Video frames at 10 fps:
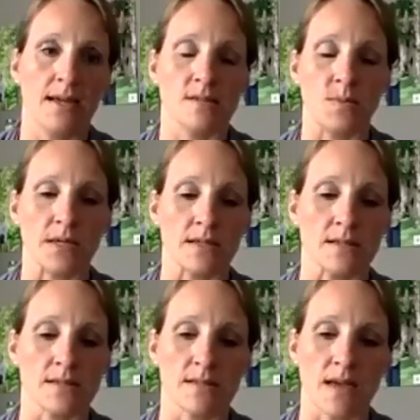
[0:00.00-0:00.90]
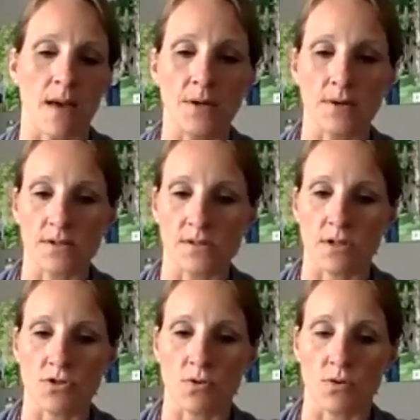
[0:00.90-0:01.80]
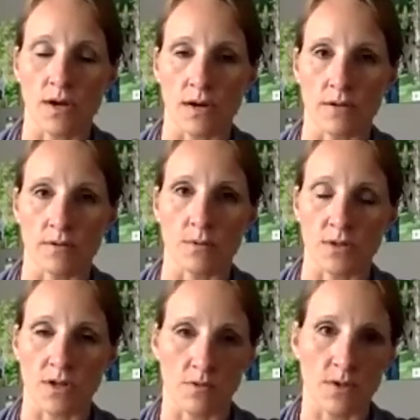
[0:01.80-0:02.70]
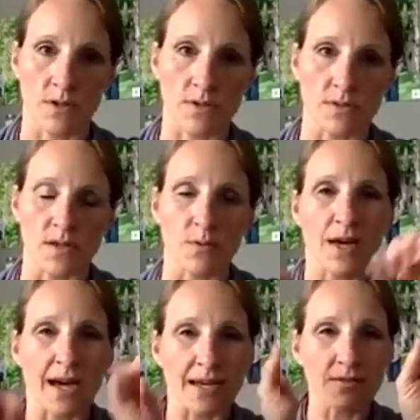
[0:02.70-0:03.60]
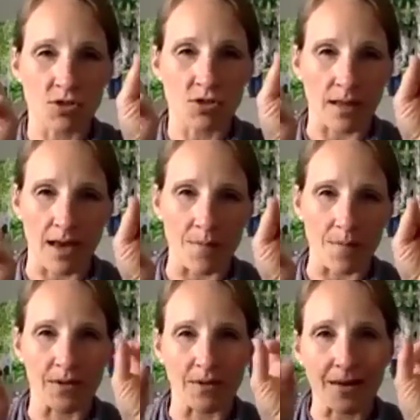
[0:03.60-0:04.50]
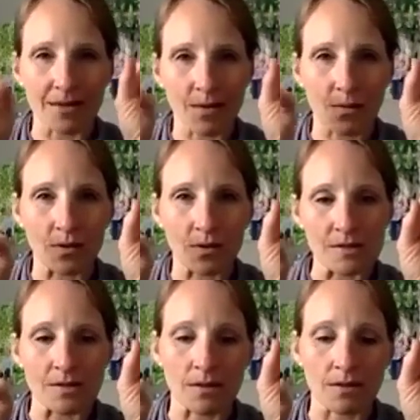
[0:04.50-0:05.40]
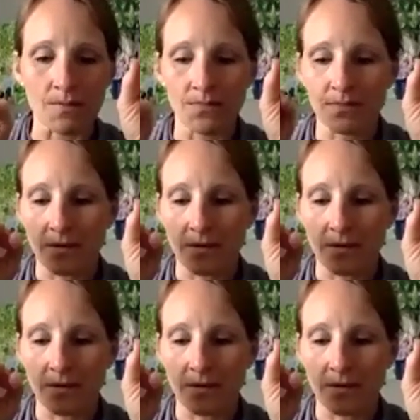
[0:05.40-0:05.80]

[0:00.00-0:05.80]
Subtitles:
is because the tapioca starch or arrowroot, whichever one you're using, will kind of gel up, and you'll end up with these little